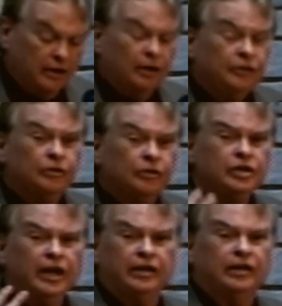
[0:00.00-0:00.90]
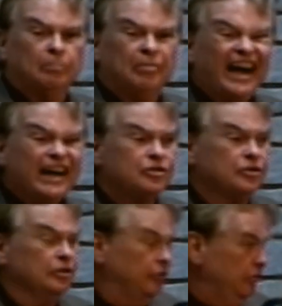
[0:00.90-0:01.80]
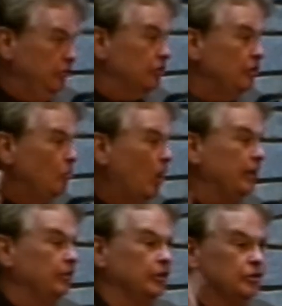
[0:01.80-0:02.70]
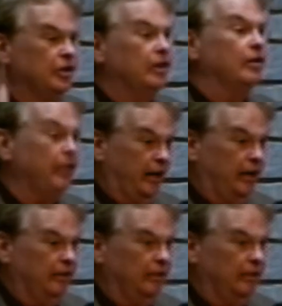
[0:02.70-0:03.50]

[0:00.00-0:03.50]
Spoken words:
So she had compassion too. She wanted to share that.